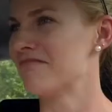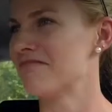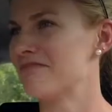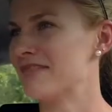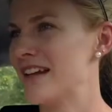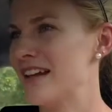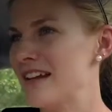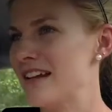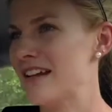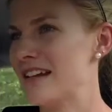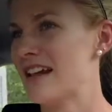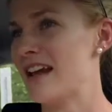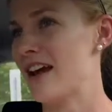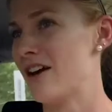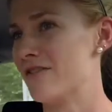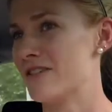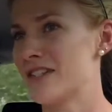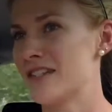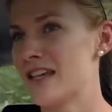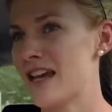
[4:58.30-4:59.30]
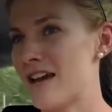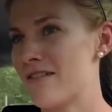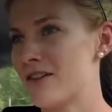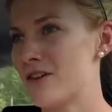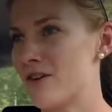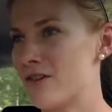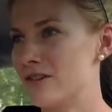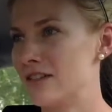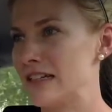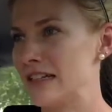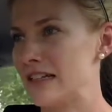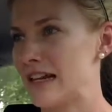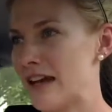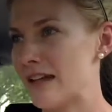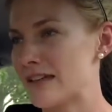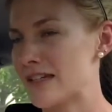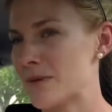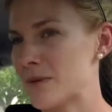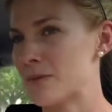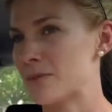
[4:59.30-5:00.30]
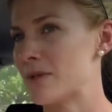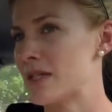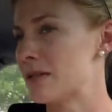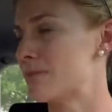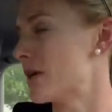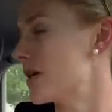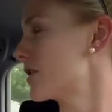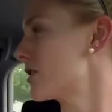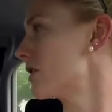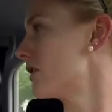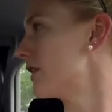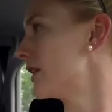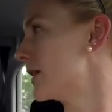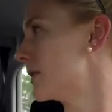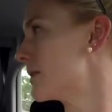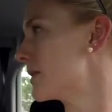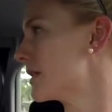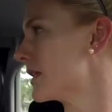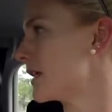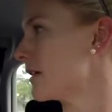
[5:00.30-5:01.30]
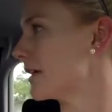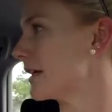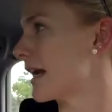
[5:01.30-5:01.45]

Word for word: Yeah. And yeah, obviously having Ollie announce that was pretty special. He yeah, was he's a